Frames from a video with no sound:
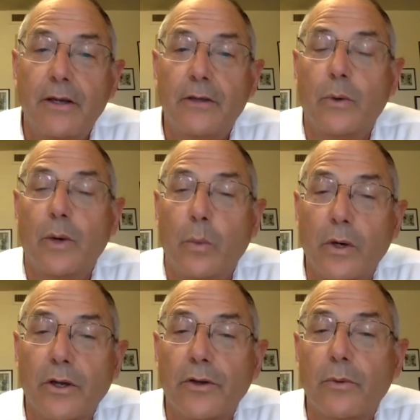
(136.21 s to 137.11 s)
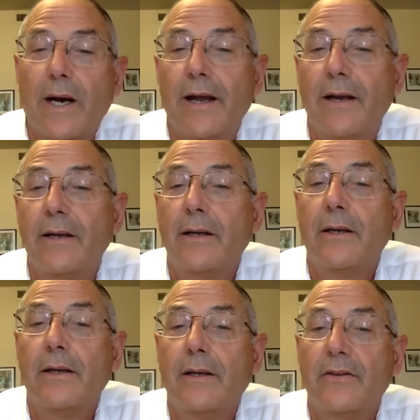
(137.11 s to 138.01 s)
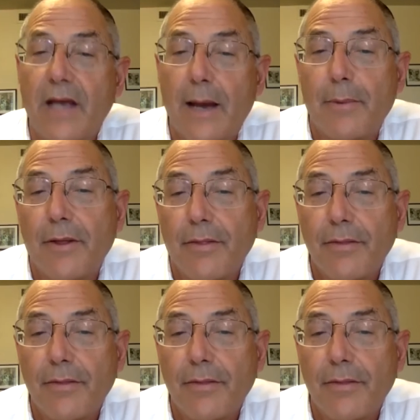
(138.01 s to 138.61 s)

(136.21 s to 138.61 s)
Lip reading: to a worldwide Sabbath.